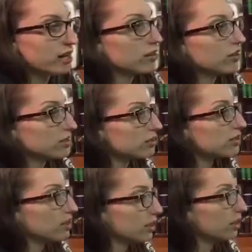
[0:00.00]
out and
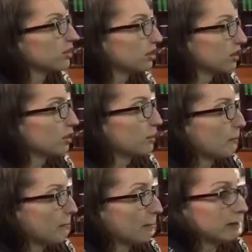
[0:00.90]
see
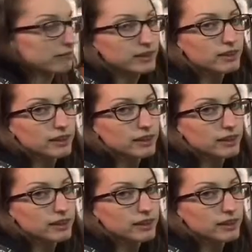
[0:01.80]
if they